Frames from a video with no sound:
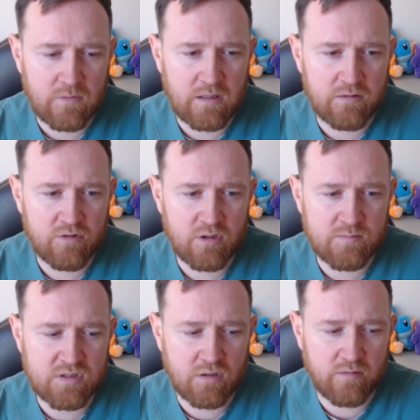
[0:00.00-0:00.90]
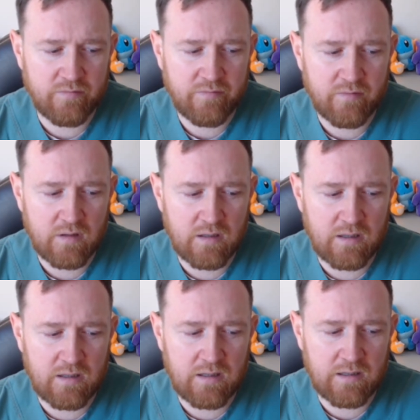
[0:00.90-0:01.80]
In terms of
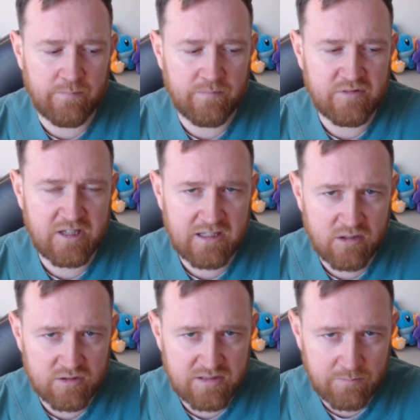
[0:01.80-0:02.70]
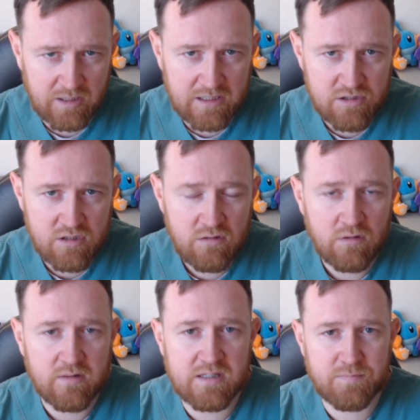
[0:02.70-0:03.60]
decontamination,
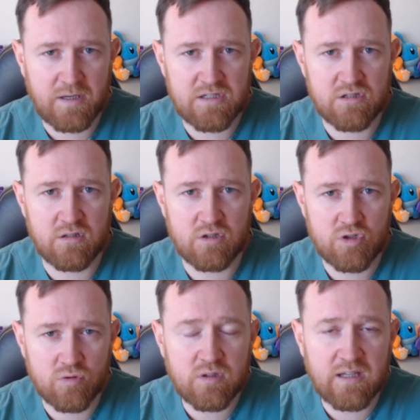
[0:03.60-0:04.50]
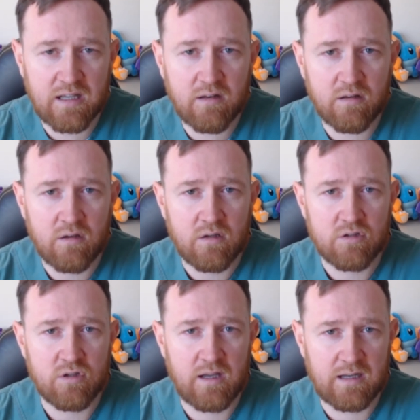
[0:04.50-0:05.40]
this patient should get
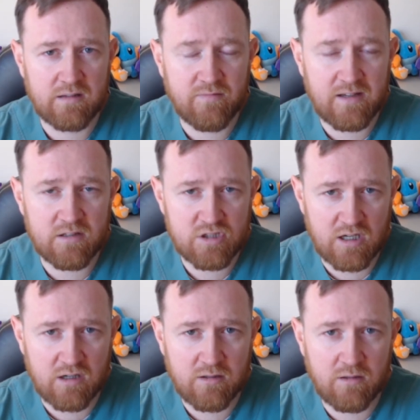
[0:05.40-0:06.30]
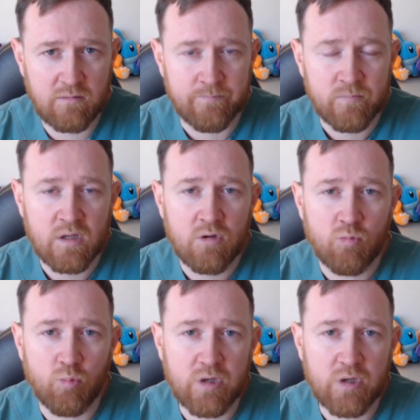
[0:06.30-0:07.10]
activated charcoal. We